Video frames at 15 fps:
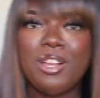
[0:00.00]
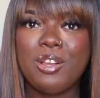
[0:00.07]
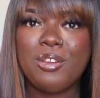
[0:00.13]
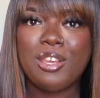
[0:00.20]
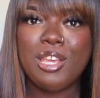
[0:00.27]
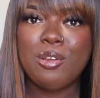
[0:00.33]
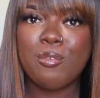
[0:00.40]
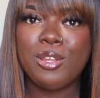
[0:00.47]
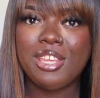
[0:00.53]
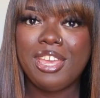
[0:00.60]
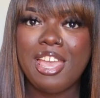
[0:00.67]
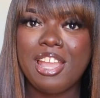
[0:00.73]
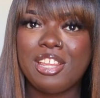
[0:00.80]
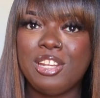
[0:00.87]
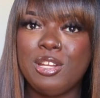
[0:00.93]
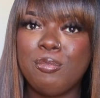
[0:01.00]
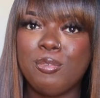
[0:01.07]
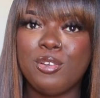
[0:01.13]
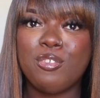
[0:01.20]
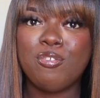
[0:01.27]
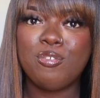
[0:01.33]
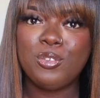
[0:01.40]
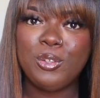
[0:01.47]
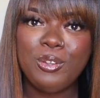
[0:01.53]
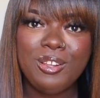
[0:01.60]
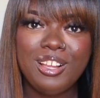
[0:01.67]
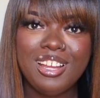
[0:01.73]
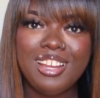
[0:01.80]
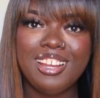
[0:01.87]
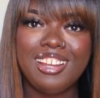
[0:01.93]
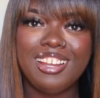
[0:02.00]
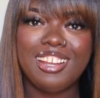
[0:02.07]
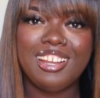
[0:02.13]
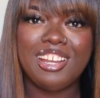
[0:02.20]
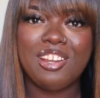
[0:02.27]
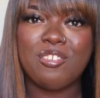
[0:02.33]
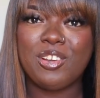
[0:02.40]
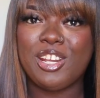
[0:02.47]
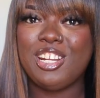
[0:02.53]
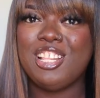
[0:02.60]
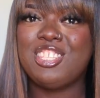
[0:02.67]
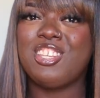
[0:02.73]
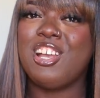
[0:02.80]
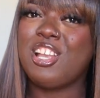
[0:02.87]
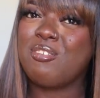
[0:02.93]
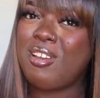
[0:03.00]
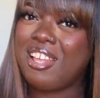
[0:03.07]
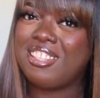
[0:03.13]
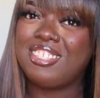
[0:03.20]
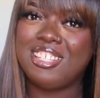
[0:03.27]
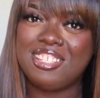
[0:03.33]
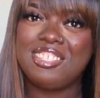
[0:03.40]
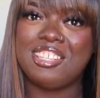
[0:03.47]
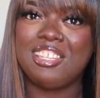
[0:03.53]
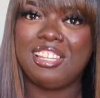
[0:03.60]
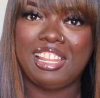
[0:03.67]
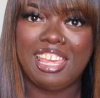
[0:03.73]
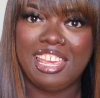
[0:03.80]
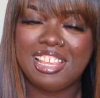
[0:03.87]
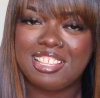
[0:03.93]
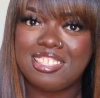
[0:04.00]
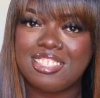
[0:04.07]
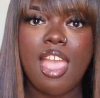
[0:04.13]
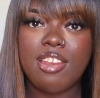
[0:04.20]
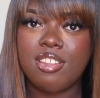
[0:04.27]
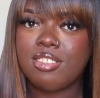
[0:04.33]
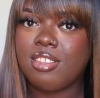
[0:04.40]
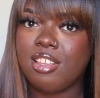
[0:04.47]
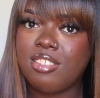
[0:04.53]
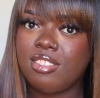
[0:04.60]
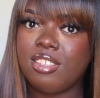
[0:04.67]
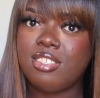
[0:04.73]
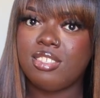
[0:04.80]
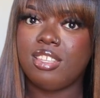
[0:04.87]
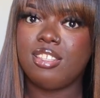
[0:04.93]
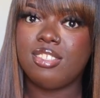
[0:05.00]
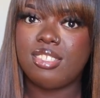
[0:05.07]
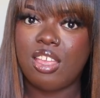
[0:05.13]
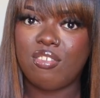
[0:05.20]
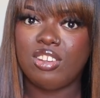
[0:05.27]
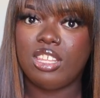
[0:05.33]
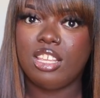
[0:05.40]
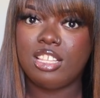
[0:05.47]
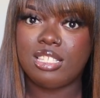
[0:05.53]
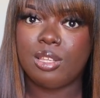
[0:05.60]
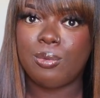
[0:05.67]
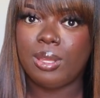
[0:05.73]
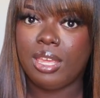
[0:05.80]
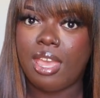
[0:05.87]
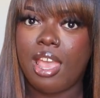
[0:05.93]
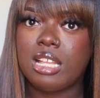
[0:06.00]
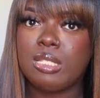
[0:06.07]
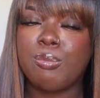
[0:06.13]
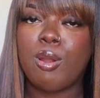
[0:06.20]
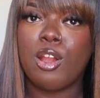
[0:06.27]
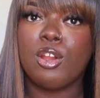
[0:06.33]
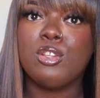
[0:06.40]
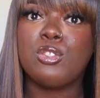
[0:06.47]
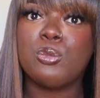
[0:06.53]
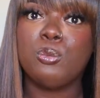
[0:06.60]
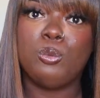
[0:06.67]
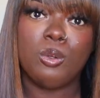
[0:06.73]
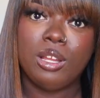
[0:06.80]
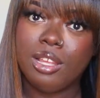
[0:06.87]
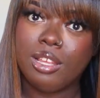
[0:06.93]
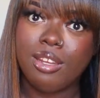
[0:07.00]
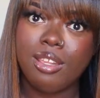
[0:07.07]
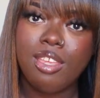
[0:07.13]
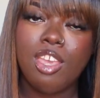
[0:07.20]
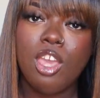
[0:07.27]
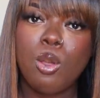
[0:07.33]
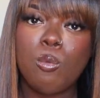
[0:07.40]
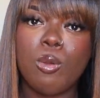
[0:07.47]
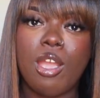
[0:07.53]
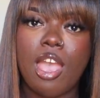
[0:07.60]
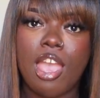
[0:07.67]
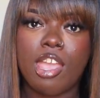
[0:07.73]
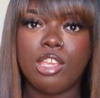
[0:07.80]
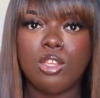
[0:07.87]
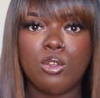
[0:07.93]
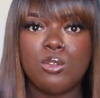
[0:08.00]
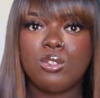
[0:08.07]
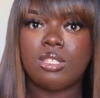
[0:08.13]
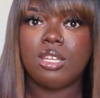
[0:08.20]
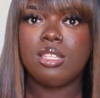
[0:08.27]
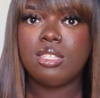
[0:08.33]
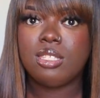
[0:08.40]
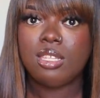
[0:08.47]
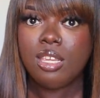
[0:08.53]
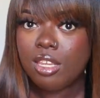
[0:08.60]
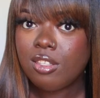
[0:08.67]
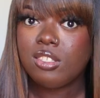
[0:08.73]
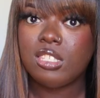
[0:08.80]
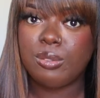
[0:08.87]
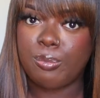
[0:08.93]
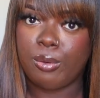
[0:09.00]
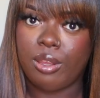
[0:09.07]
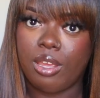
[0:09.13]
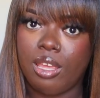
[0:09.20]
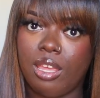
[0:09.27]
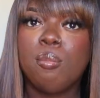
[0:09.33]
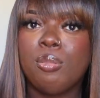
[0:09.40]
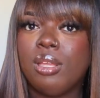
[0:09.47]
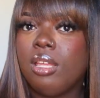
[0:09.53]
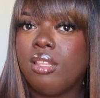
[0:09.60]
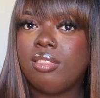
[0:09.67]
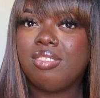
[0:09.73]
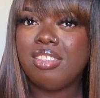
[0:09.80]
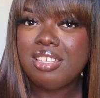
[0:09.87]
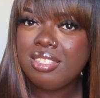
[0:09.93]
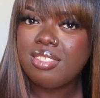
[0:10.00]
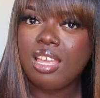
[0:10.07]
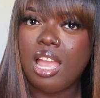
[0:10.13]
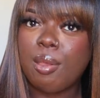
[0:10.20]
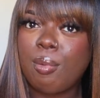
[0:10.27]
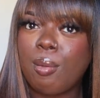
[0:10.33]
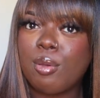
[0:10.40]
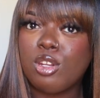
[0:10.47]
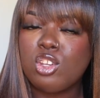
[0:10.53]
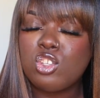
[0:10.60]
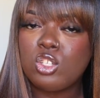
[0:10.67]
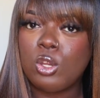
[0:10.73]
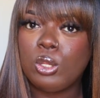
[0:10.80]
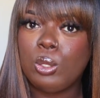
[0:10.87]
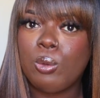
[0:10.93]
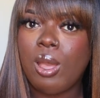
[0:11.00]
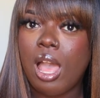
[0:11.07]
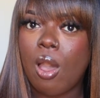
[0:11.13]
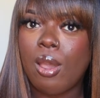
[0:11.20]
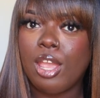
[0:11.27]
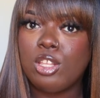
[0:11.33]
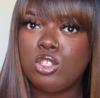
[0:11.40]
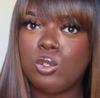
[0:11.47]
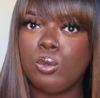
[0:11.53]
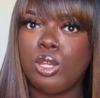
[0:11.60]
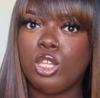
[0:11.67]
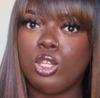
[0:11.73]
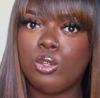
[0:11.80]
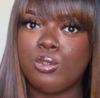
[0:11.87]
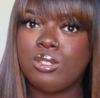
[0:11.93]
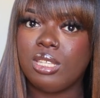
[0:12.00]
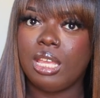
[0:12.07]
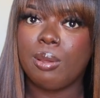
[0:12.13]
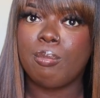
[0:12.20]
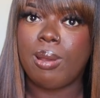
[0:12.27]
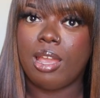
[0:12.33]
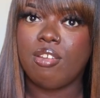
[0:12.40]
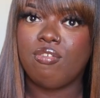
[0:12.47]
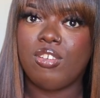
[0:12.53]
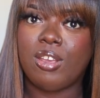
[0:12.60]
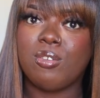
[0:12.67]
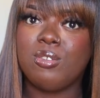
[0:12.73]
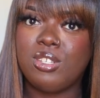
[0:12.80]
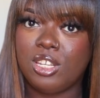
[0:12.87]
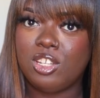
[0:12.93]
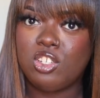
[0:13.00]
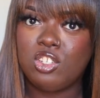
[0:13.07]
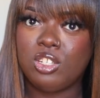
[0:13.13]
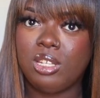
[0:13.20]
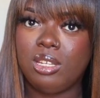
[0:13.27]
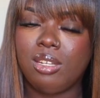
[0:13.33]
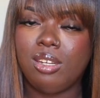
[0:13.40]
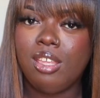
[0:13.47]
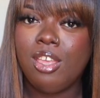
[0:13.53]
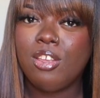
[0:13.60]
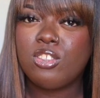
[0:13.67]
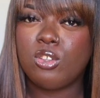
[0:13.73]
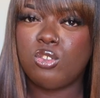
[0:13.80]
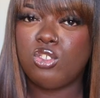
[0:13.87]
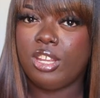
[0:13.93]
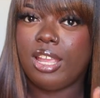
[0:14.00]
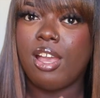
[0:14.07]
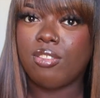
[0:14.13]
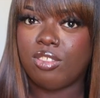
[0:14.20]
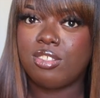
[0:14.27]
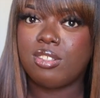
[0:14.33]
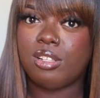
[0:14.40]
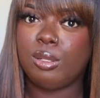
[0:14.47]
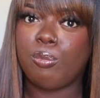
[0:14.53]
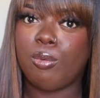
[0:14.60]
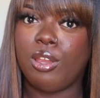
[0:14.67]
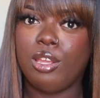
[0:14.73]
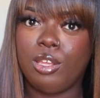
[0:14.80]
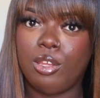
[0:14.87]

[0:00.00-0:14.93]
Okay, wig hack number four. We're gonna talk about and Lace. I discussed this in 7 Easy Wig Hacks Part 1, where I use a tint spray, but this time I'm gonna show you how I do it using my foundation. So check out this clip right